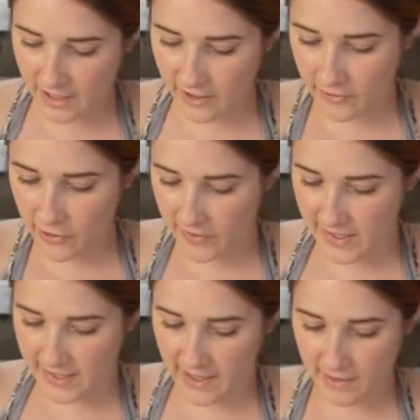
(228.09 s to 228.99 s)
If you have a
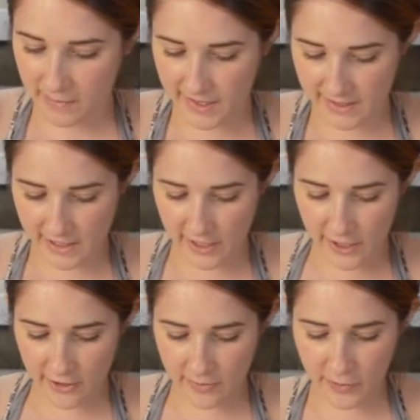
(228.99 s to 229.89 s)
stand mixer at
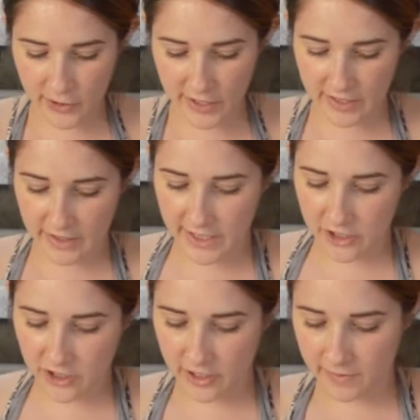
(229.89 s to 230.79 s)
home or an
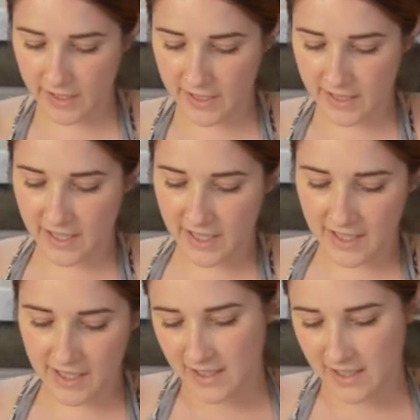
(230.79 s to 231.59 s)
electric mixer,